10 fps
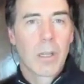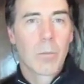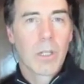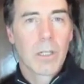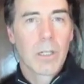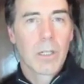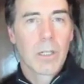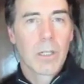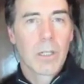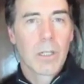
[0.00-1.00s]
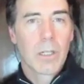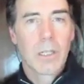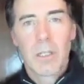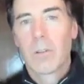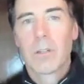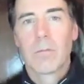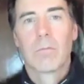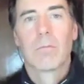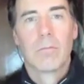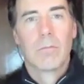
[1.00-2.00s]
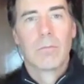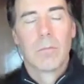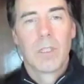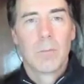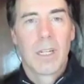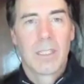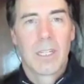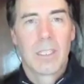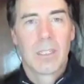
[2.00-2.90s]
completely different than meditation.